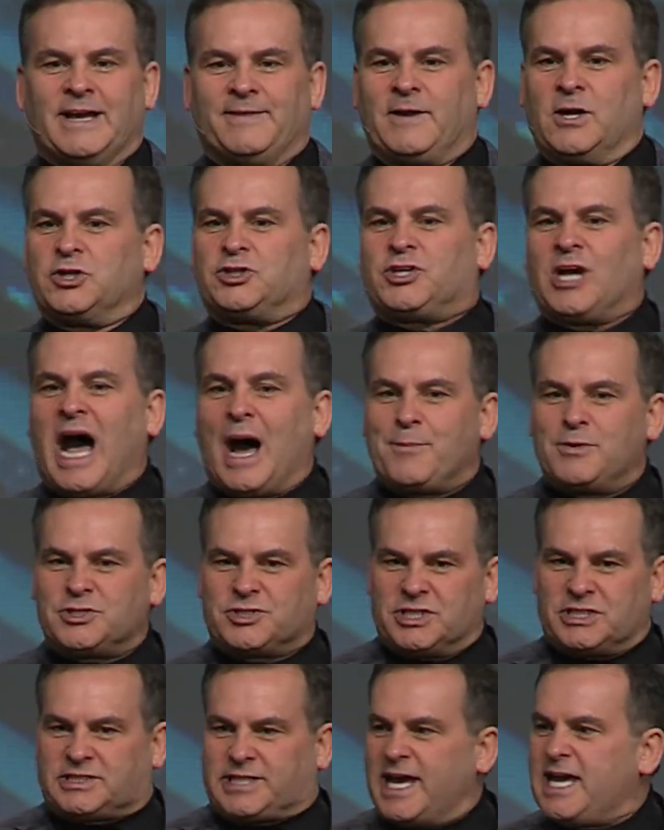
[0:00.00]
Their job
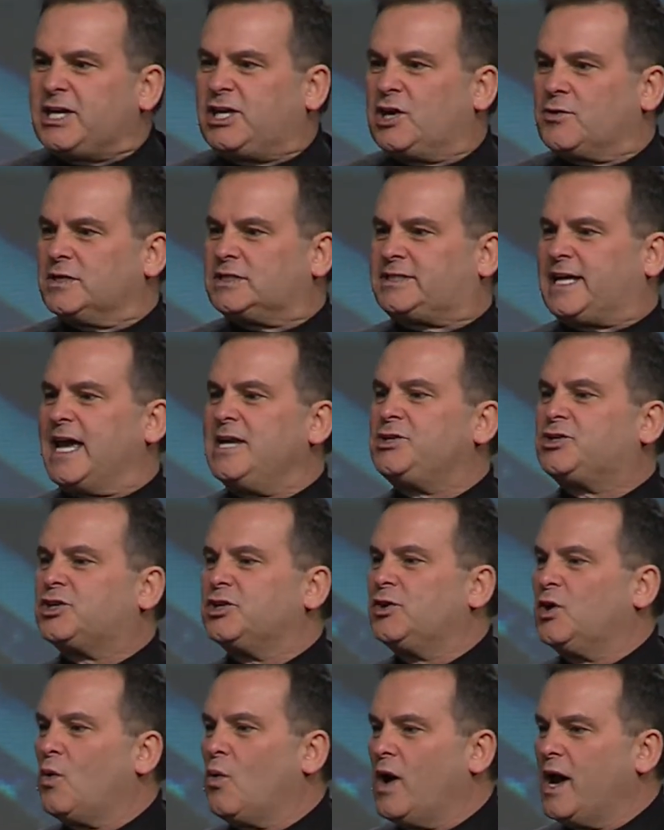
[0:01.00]
is to take your
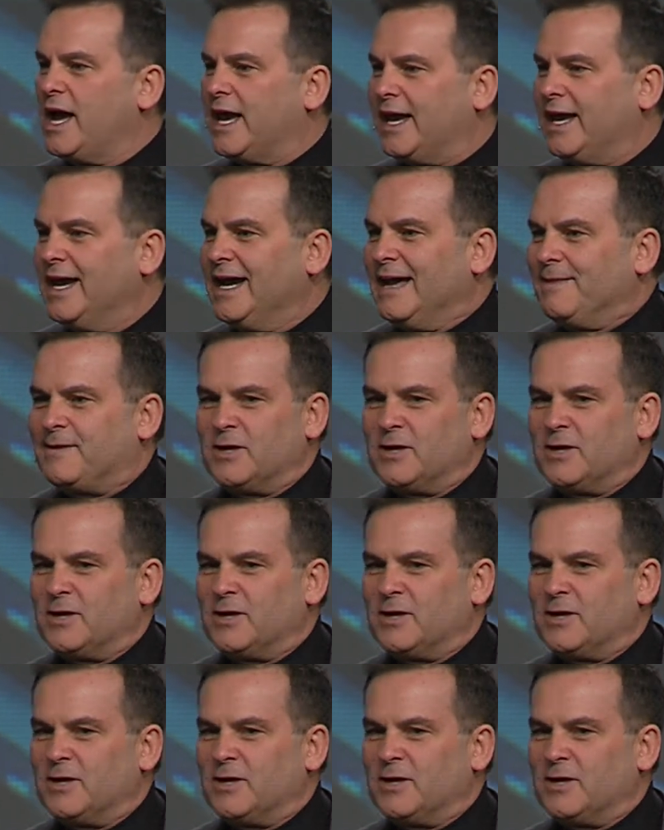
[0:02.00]
attention away.